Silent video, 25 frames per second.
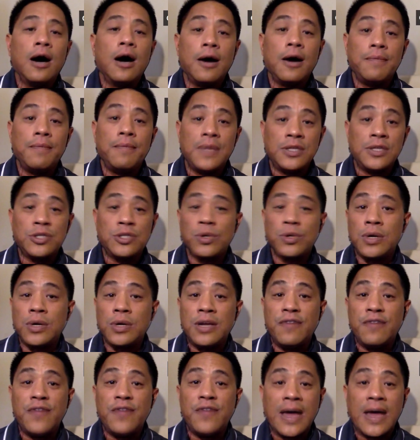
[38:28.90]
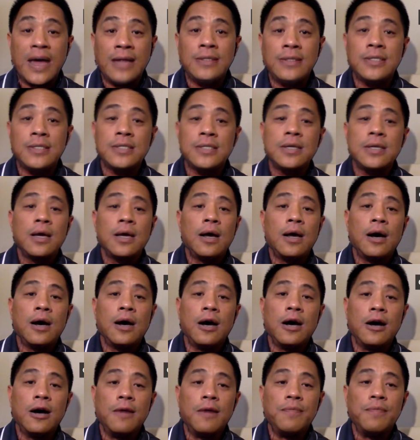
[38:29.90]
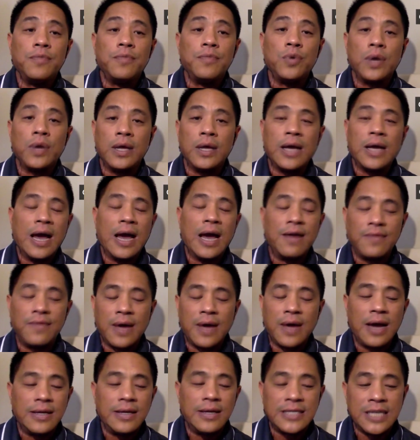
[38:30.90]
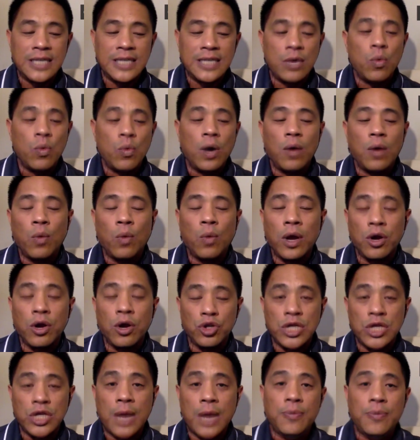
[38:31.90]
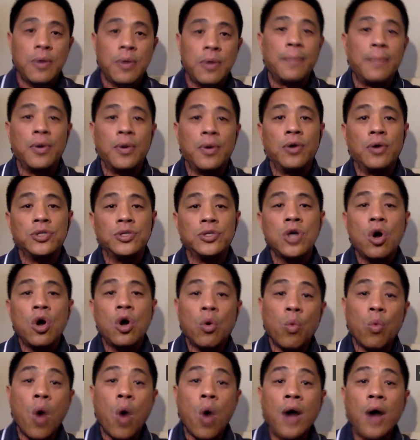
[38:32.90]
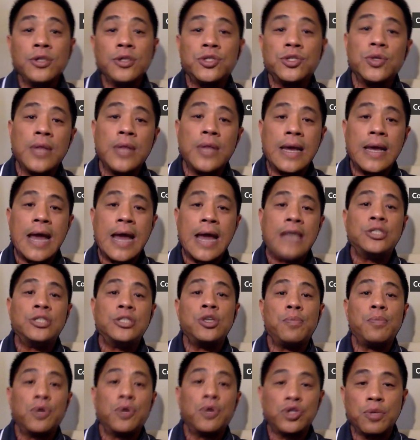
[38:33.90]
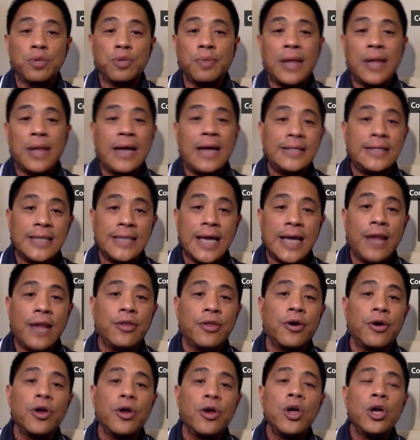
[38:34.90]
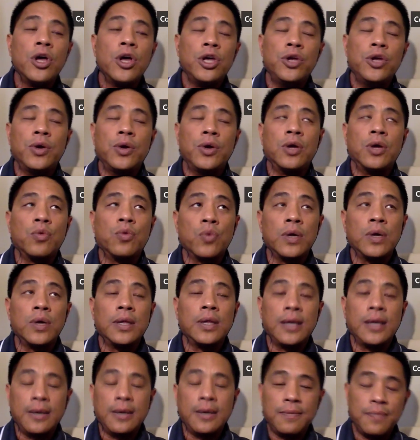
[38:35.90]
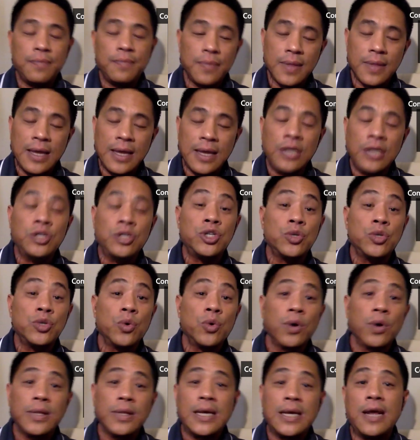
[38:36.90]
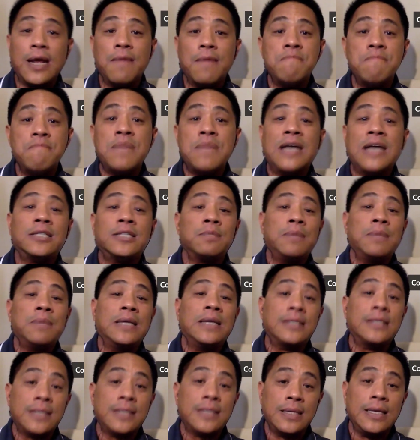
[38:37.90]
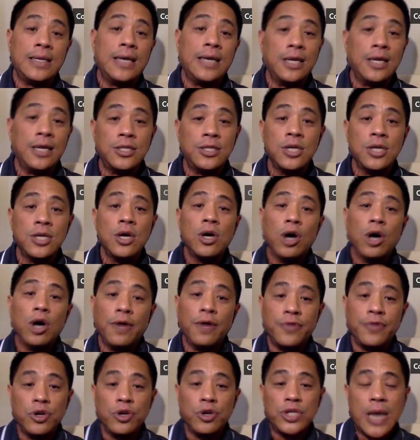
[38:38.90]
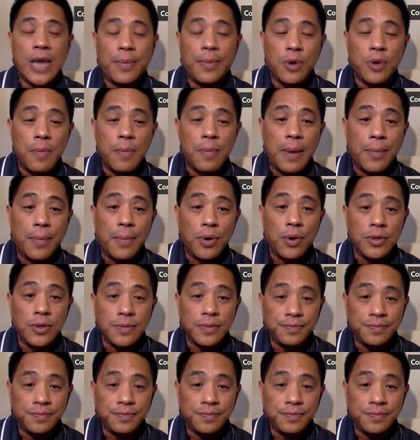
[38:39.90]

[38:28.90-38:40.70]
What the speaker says: in certain events. Kind of see what your chapter members want, so that as you put your plan together, you can really ensure that it best meets the needs of your chapter members.